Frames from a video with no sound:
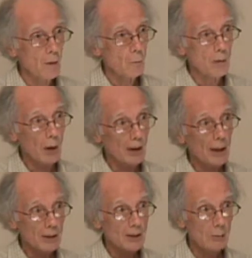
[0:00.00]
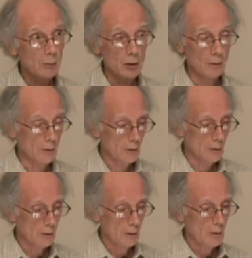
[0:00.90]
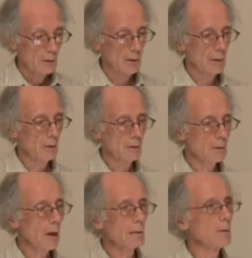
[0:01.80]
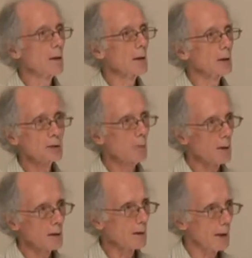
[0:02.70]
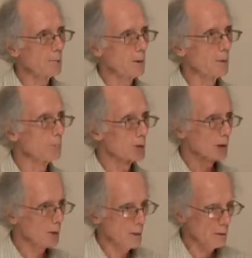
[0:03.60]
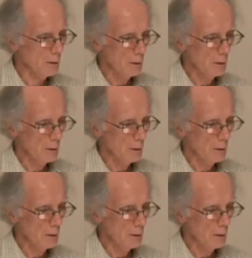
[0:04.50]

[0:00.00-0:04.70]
With odd exceptions, the English-speaking Caribbean in particular